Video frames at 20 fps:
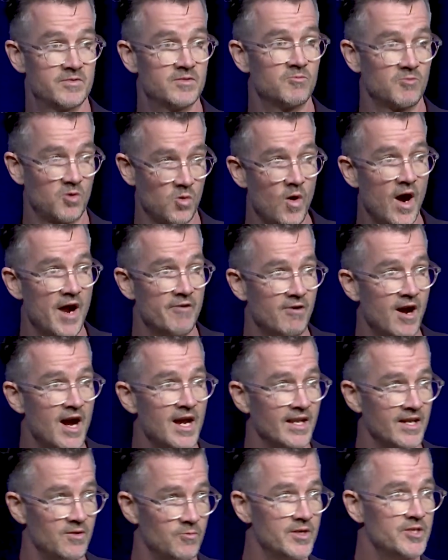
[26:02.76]
quite
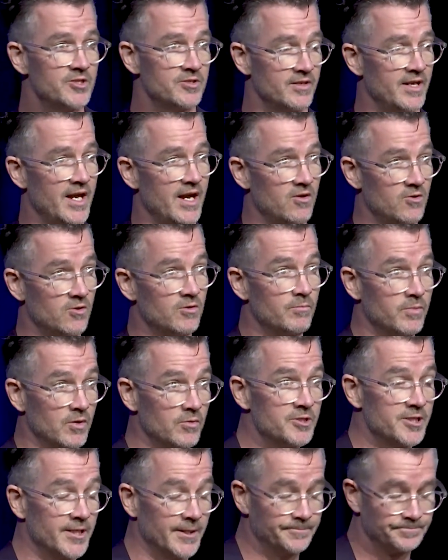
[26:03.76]
rightly we should get called
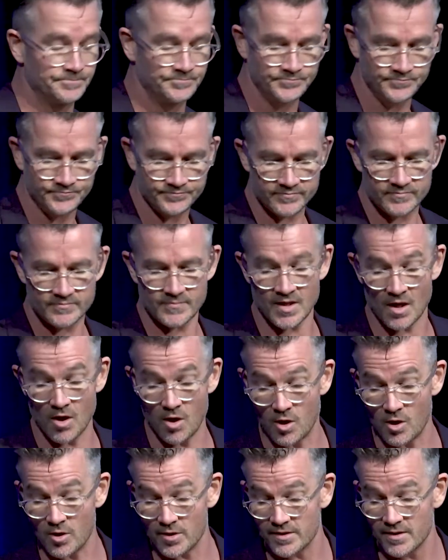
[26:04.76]
bullshit
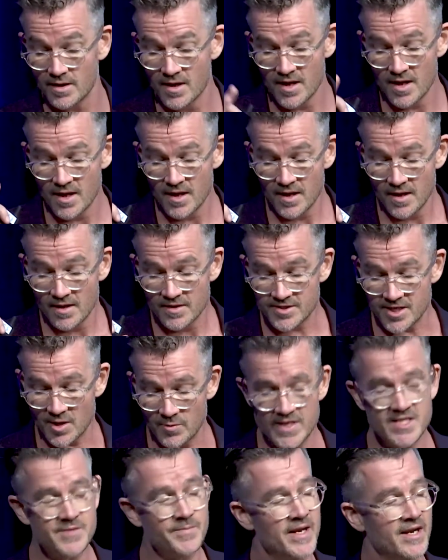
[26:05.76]
on. So
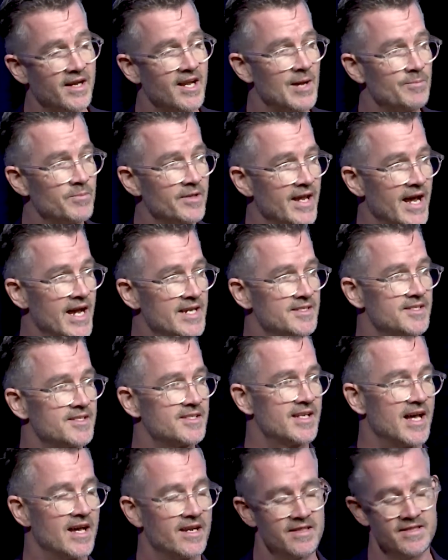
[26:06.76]
we spent a couple of days at the
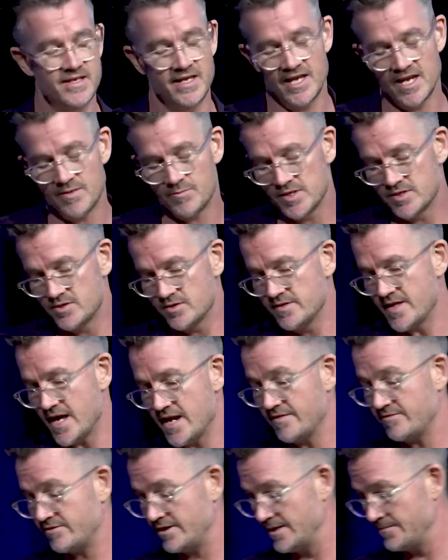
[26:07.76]
start of the year, and we do that
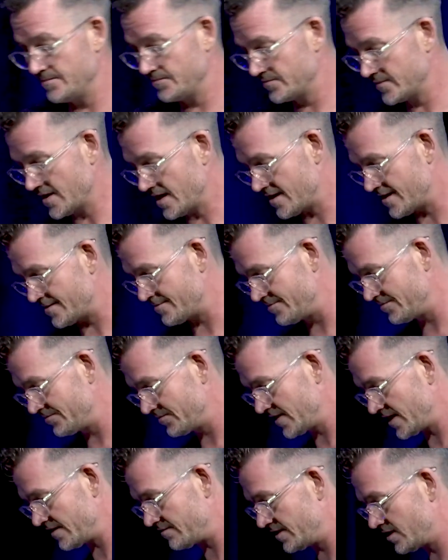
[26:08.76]
every
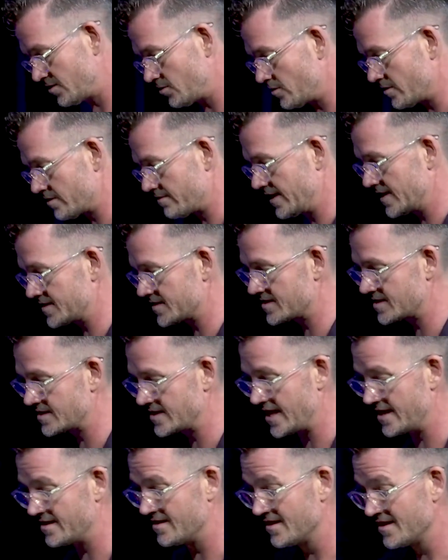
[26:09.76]
quarter. And as I
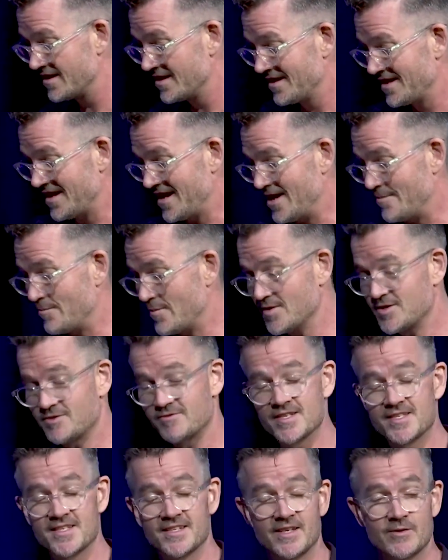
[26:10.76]
said, most
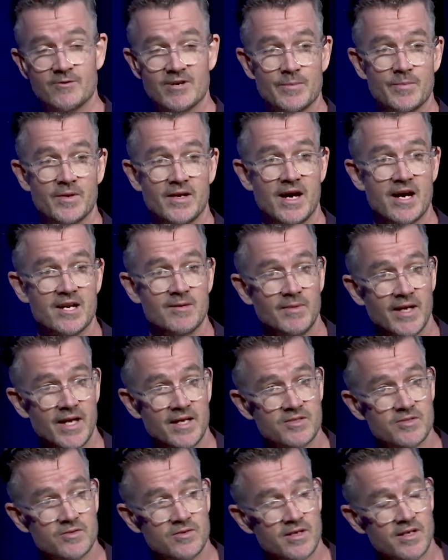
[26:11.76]
recently we're up in Arnhem Land
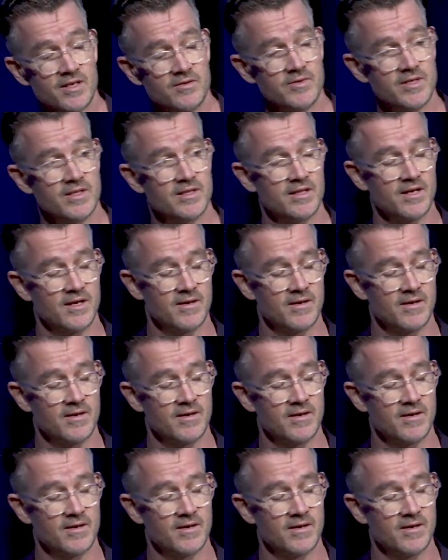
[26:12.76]
talking with